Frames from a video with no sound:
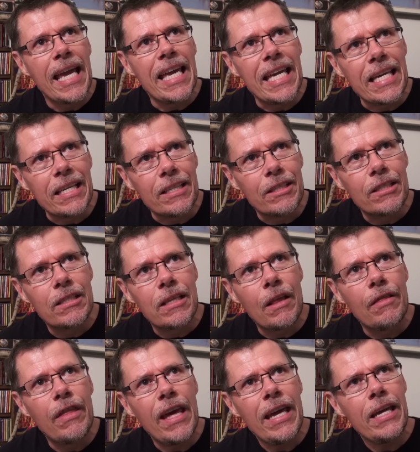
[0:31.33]
is
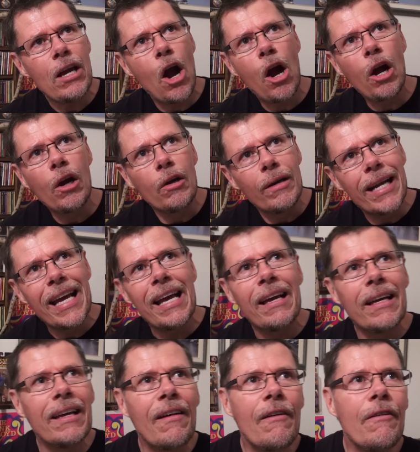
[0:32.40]
they are
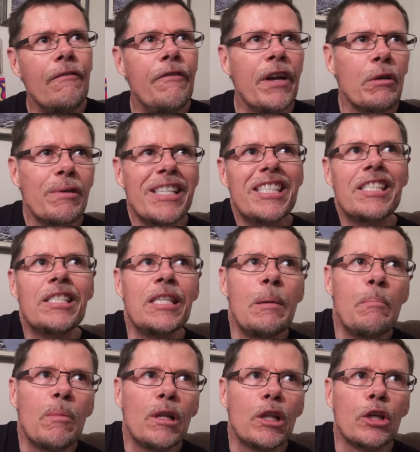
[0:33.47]
very
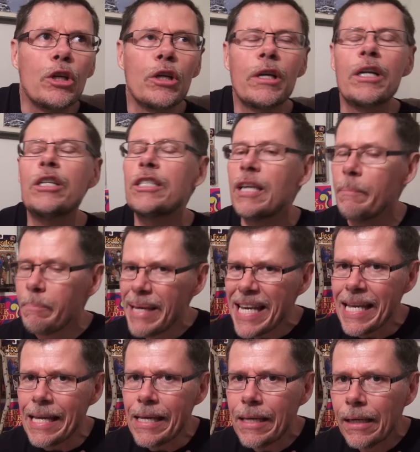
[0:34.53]
similar to
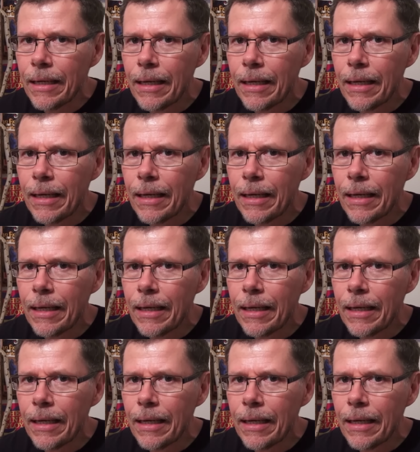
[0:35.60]
me